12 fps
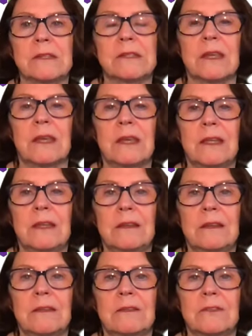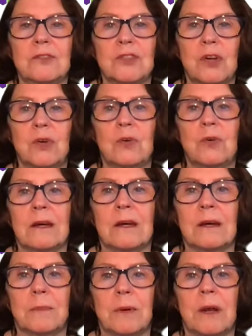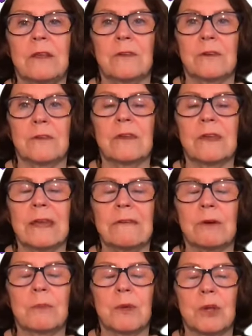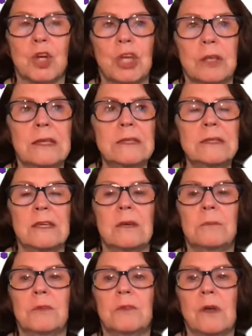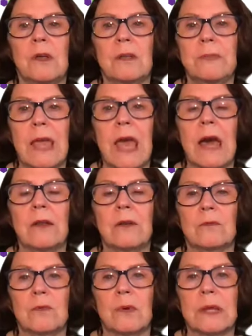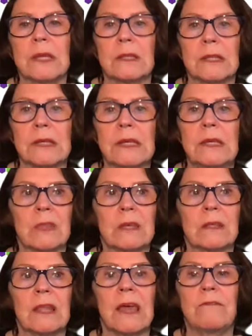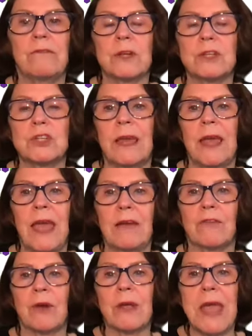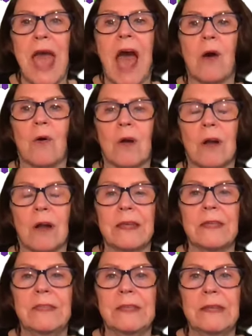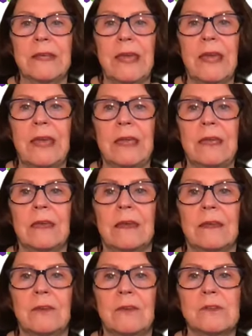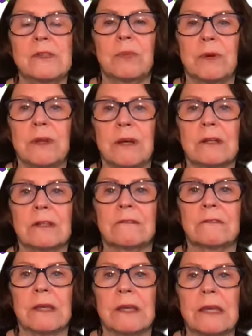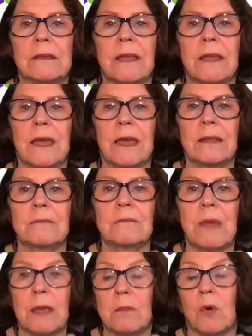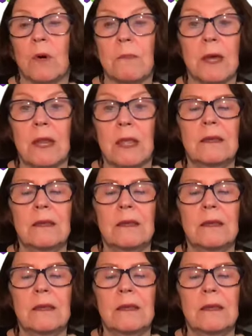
and showed appraisers and gave them good tips on how to really leverage every hour in the day and use it productively and make more money.